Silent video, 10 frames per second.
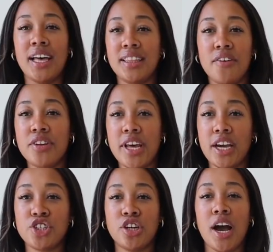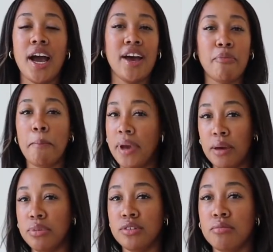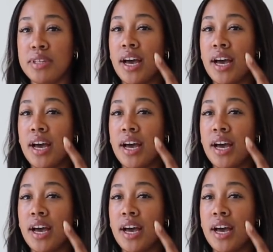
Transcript: I love the texture. I have big boobs.